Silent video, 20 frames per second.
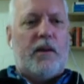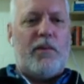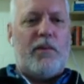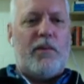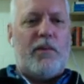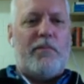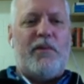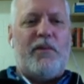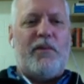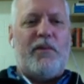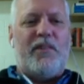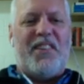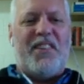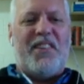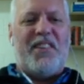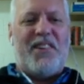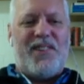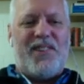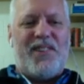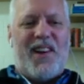remove
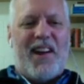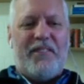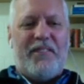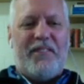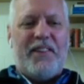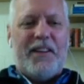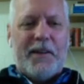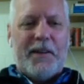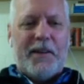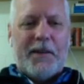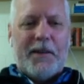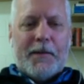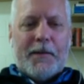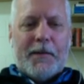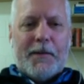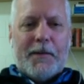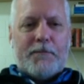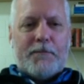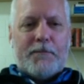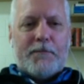another drive.
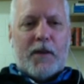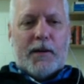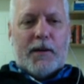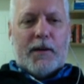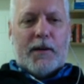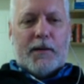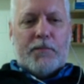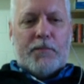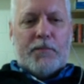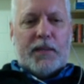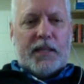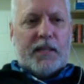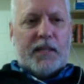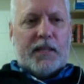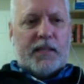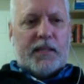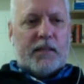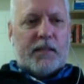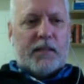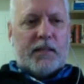Um, but
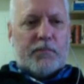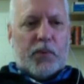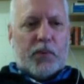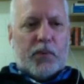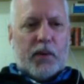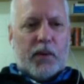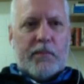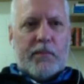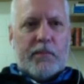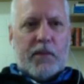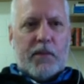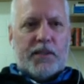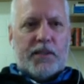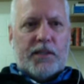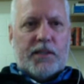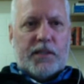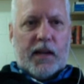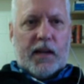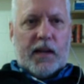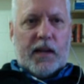that's pretty
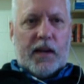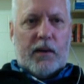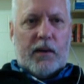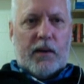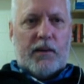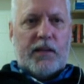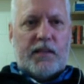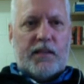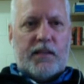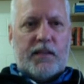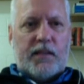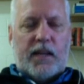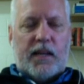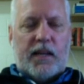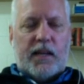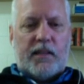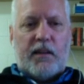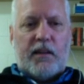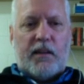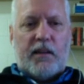much how easy
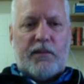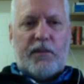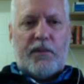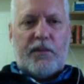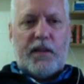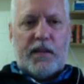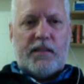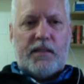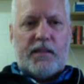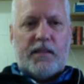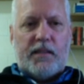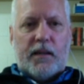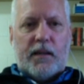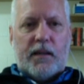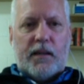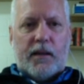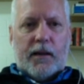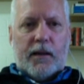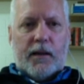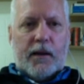that stuff is.
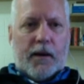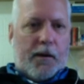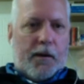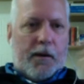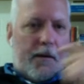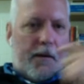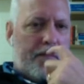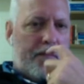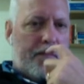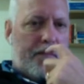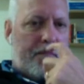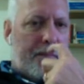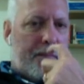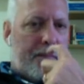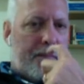Um,